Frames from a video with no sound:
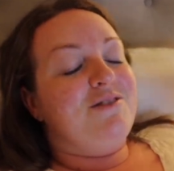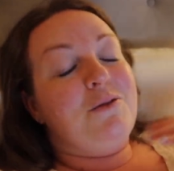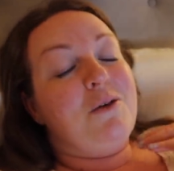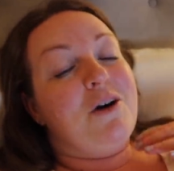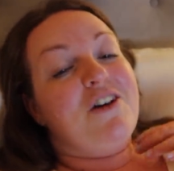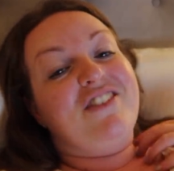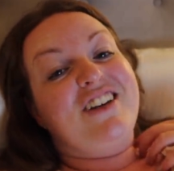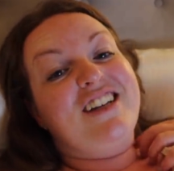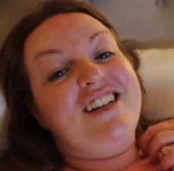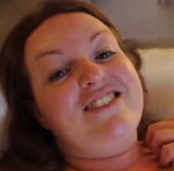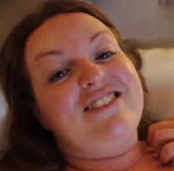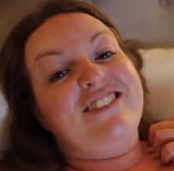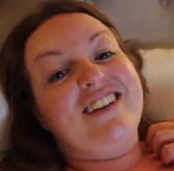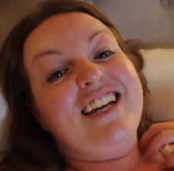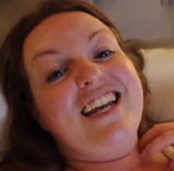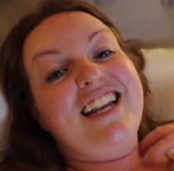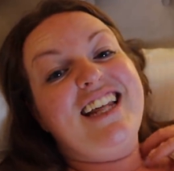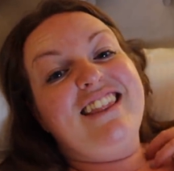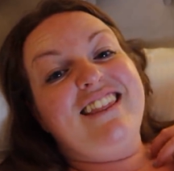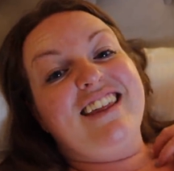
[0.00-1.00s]
we weren't really
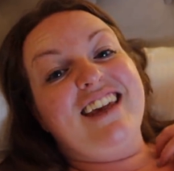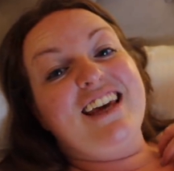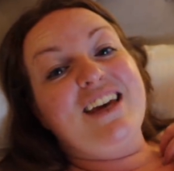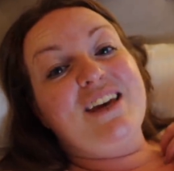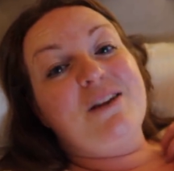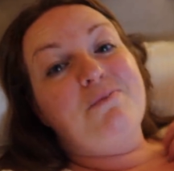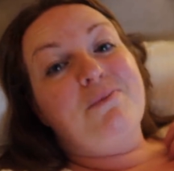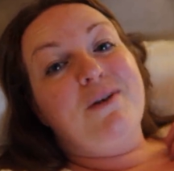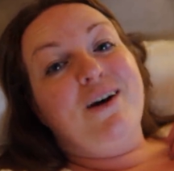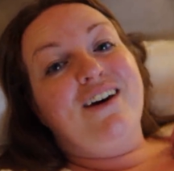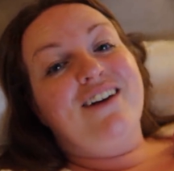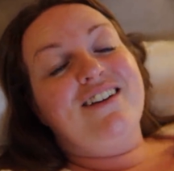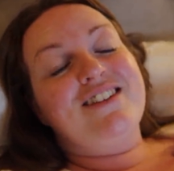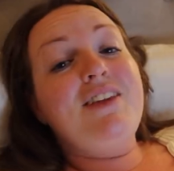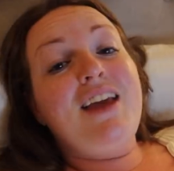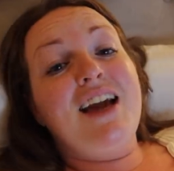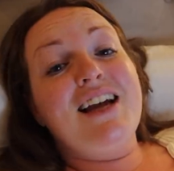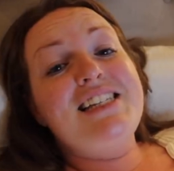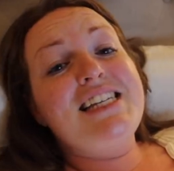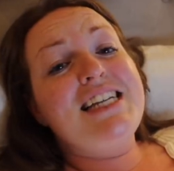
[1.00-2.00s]
doing anything but
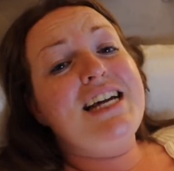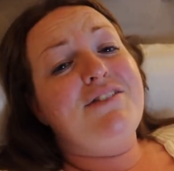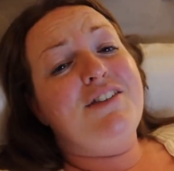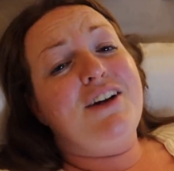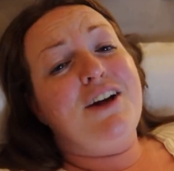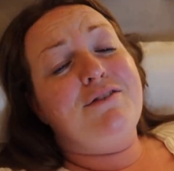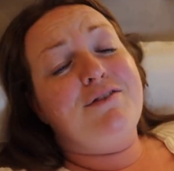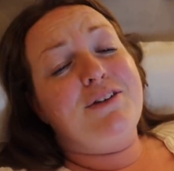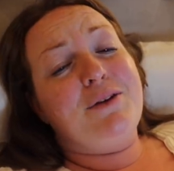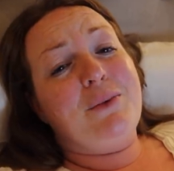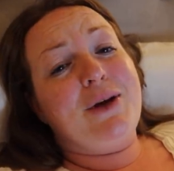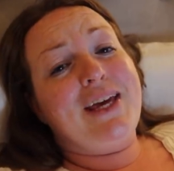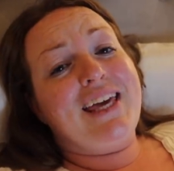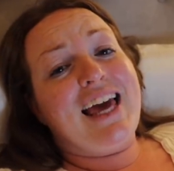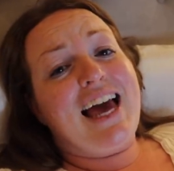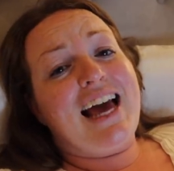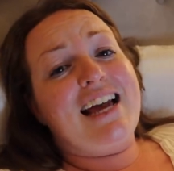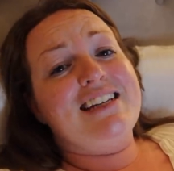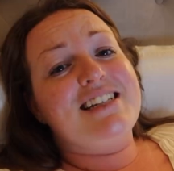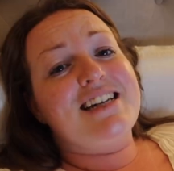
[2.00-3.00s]
I did have a lovely
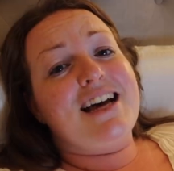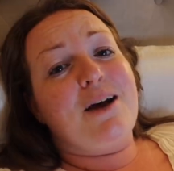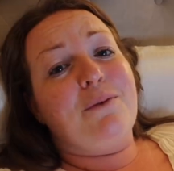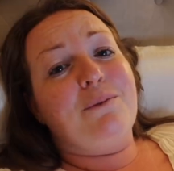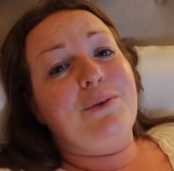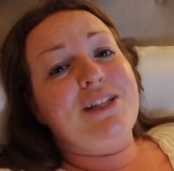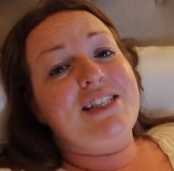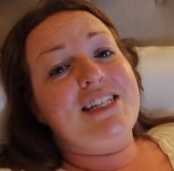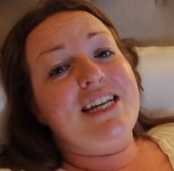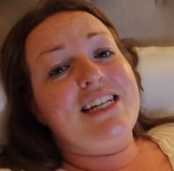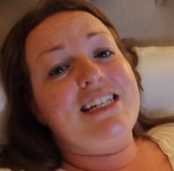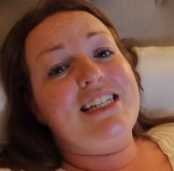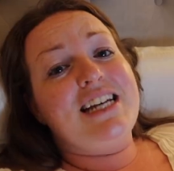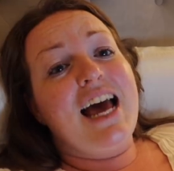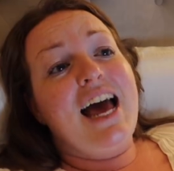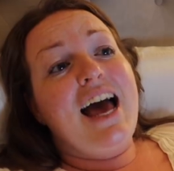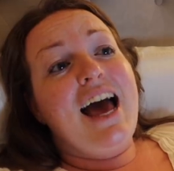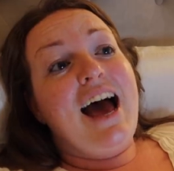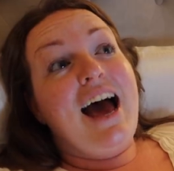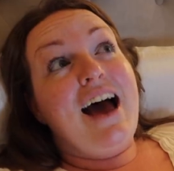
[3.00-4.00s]
weekend and we did
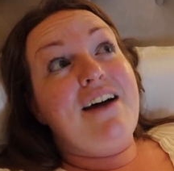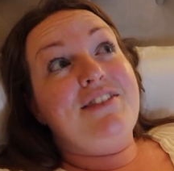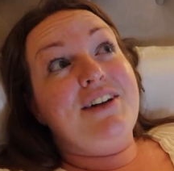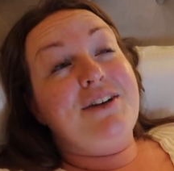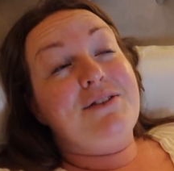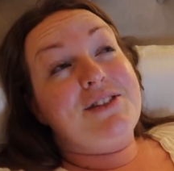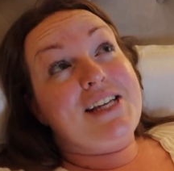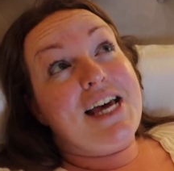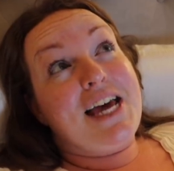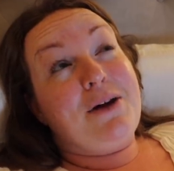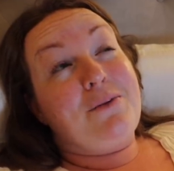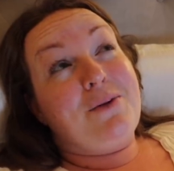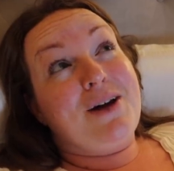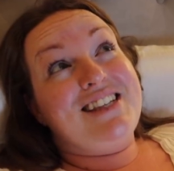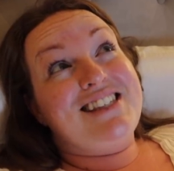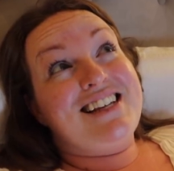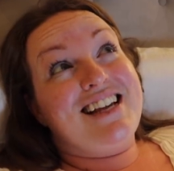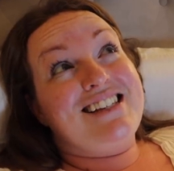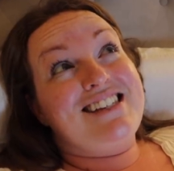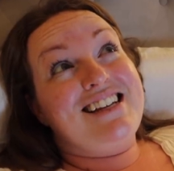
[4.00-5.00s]
have a little
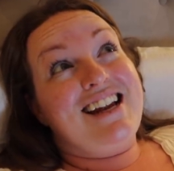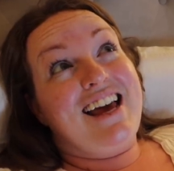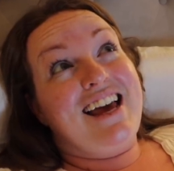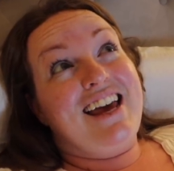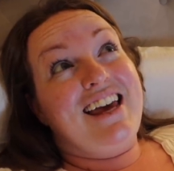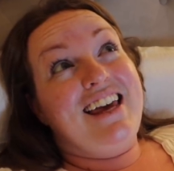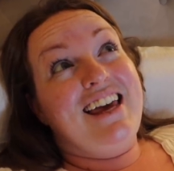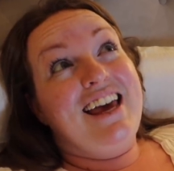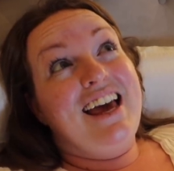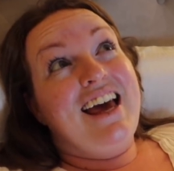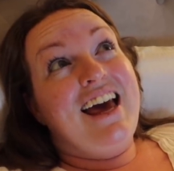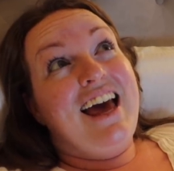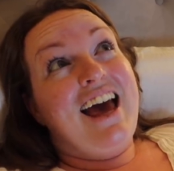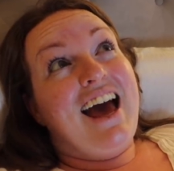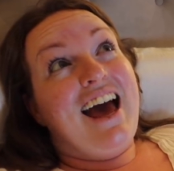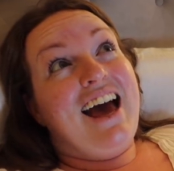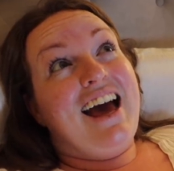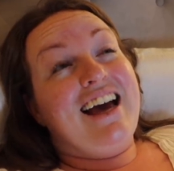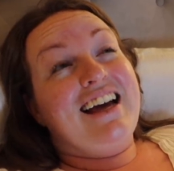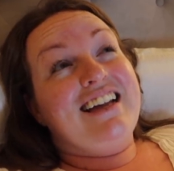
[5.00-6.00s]
takeaway Saturday
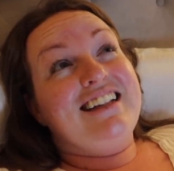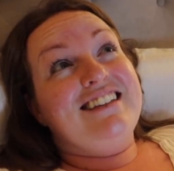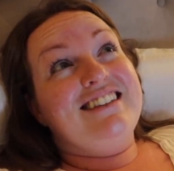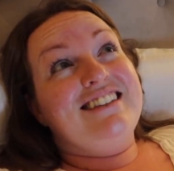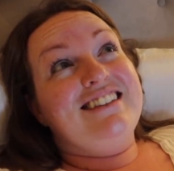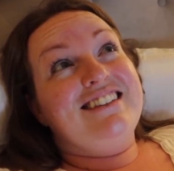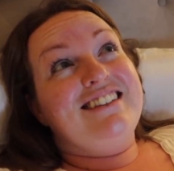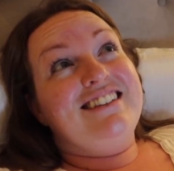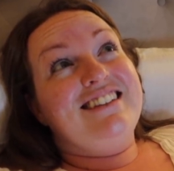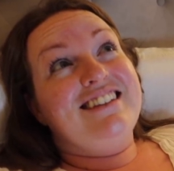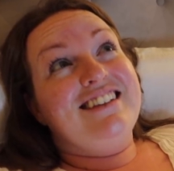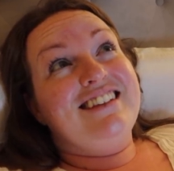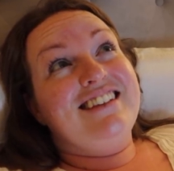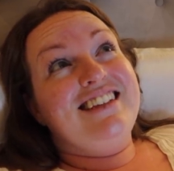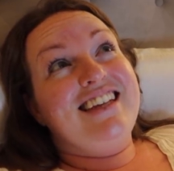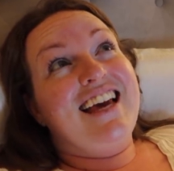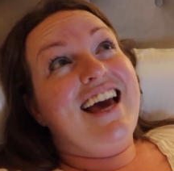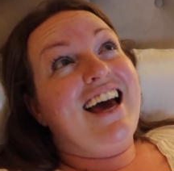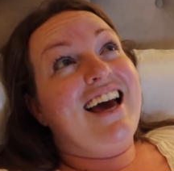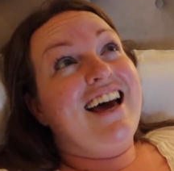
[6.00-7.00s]
and
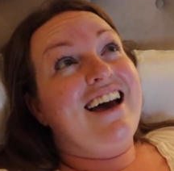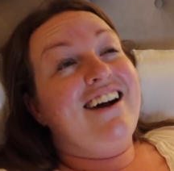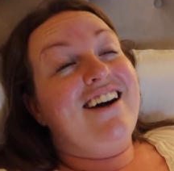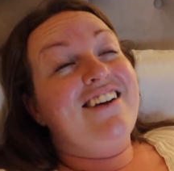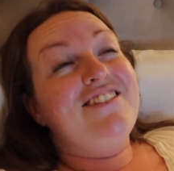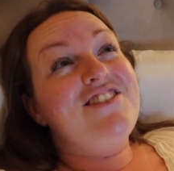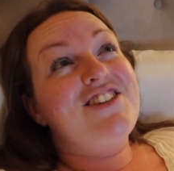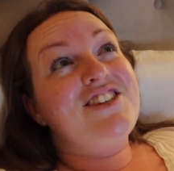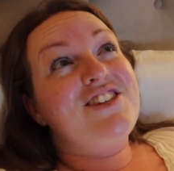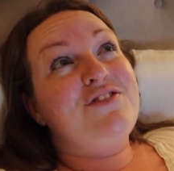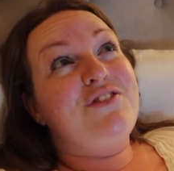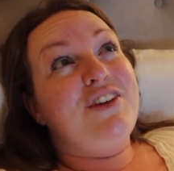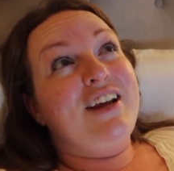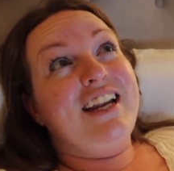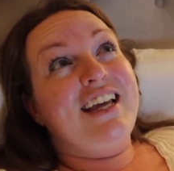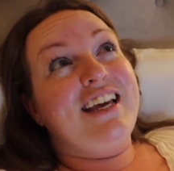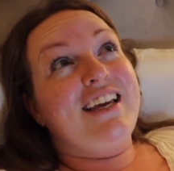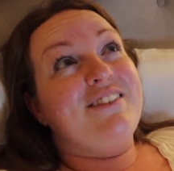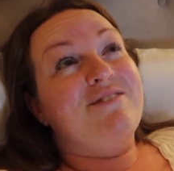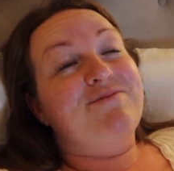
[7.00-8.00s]
yeah I'm just
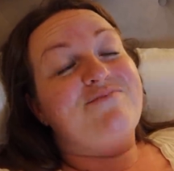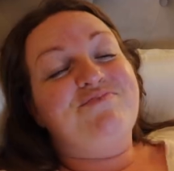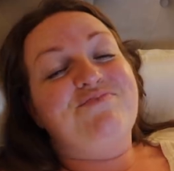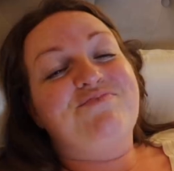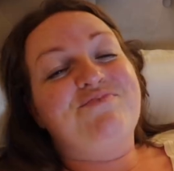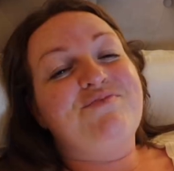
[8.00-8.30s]
feeling